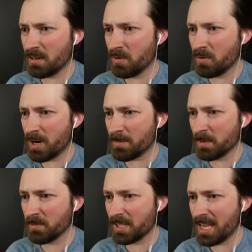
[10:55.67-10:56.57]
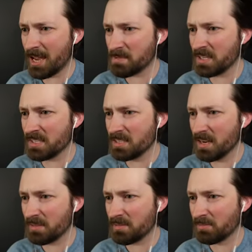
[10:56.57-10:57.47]
Oh, crap. I'm really happy I did
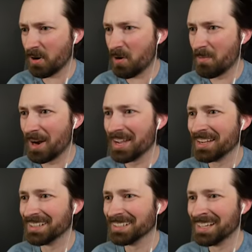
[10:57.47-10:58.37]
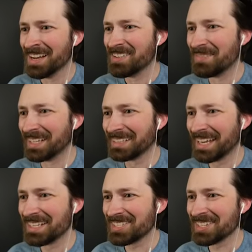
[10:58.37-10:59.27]
not throw my
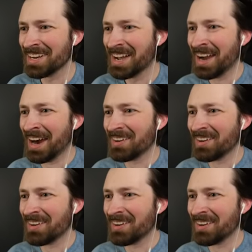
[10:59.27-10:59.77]
lantern.